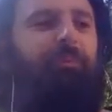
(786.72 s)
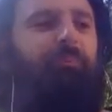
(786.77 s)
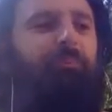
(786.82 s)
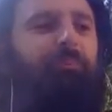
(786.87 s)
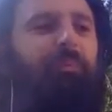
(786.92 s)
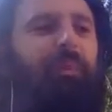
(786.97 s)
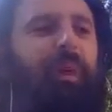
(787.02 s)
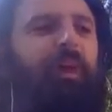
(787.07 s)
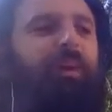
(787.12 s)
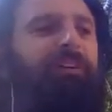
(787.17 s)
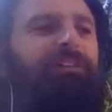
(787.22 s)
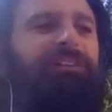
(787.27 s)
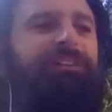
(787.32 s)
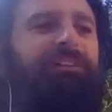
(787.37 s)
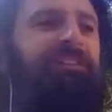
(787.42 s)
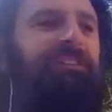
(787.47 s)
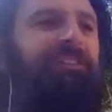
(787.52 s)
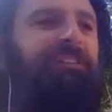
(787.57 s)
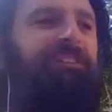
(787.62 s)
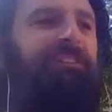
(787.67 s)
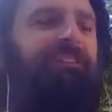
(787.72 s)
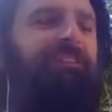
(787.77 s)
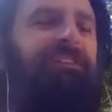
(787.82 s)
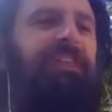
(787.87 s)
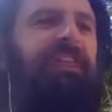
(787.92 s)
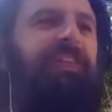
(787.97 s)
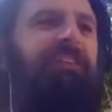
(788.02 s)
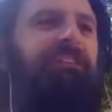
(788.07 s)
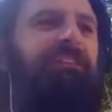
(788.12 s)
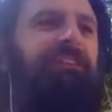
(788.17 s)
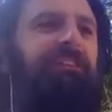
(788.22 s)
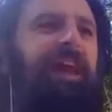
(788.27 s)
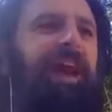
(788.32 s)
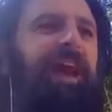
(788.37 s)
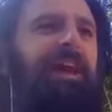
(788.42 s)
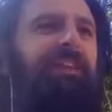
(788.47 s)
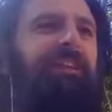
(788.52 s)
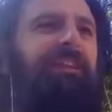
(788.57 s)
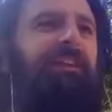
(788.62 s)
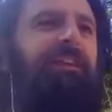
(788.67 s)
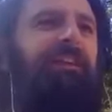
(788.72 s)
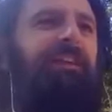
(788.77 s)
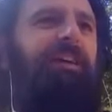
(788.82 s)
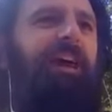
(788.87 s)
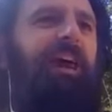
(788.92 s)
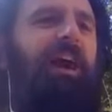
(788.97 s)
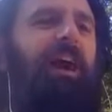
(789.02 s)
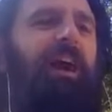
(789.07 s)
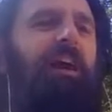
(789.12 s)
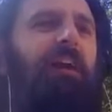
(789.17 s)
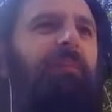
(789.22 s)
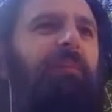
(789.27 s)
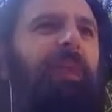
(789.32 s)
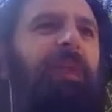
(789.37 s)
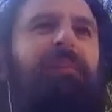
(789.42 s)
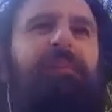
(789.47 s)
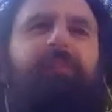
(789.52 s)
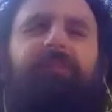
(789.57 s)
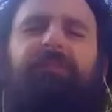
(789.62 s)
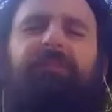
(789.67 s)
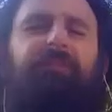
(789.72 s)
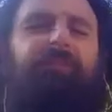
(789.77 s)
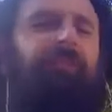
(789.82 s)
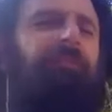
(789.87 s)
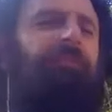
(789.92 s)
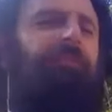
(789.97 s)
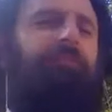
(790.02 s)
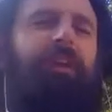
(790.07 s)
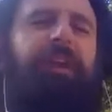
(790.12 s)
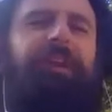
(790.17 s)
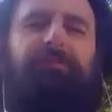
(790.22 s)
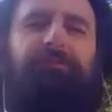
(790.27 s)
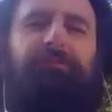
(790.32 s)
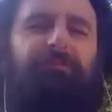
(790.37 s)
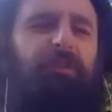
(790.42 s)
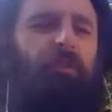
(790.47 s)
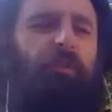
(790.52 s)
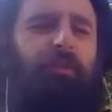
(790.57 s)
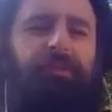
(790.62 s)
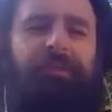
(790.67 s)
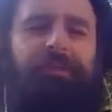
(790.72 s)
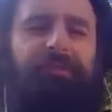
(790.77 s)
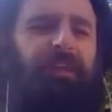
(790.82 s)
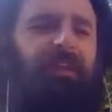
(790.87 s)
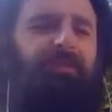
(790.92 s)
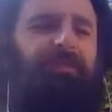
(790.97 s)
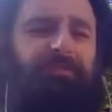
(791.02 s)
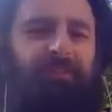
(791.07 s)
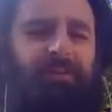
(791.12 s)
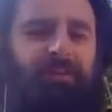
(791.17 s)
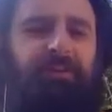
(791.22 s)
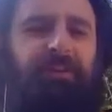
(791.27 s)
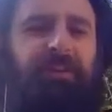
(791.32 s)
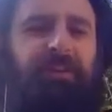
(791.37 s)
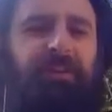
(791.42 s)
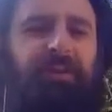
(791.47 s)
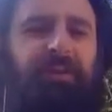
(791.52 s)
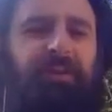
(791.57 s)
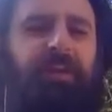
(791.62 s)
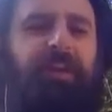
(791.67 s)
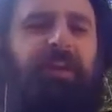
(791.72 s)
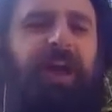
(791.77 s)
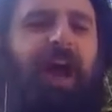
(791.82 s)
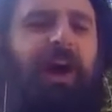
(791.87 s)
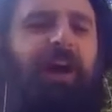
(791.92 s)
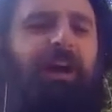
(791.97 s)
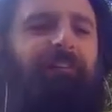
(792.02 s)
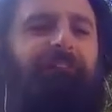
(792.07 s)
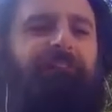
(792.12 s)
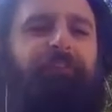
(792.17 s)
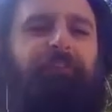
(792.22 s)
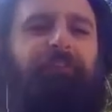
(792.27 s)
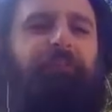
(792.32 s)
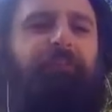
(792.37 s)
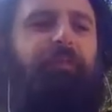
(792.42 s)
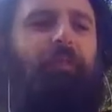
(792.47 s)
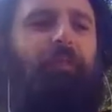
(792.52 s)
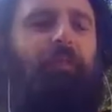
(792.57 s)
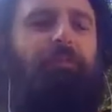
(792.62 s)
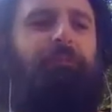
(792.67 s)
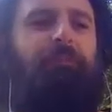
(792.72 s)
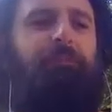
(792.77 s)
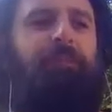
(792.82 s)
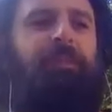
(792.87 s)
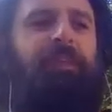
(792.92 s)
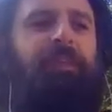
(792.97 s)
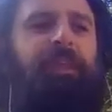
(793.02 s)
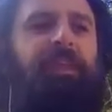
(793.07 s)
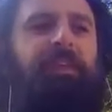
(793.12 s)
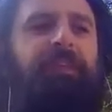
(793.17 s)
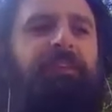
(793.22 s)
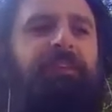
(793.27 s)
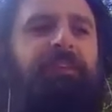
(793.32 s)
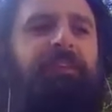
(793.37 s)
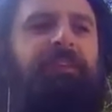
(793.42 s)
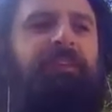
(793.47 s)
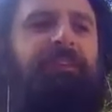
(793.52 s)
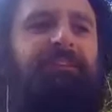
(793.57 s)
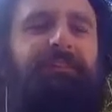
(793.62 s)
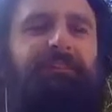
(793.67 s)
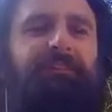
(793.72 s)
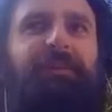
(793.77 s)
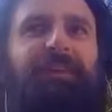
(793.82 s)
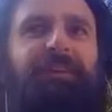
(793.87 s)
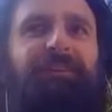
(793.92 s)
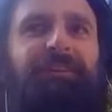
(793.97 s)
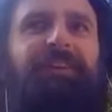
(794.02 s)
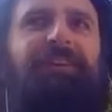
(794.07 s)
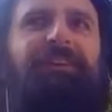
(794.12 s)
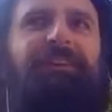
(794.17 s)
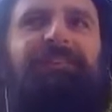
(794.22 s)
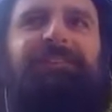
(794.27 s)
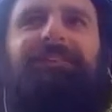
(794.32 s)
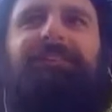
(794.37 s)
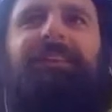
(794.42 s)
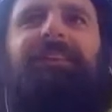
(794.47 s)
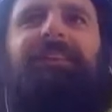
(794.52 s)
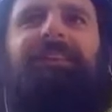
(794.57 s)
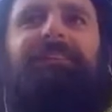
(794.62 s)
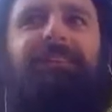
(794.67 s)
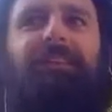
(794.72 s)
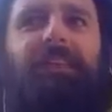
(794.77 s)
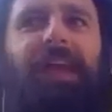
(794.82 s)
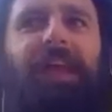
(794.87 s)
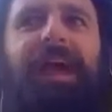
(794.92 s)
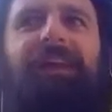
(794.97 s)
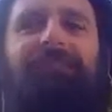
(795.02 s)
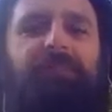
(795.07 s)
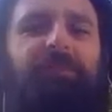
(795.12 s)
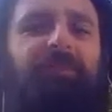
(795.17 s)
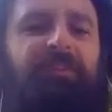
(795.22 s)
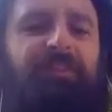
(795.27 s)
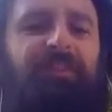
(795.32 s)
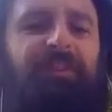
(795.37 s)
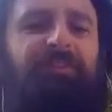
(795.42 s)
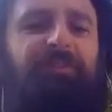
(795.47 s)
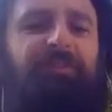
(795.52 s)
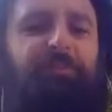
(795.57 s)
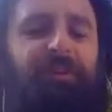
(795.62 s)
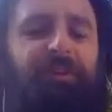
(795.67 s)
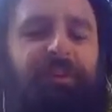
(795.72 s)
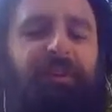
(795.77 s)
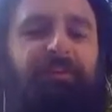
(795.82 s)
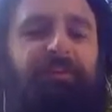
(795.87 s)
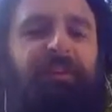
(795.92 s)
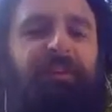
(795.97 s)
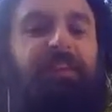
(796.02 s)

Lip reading: Partly is that, and there's great recorded klezmer. For me, the experience is the live music experience.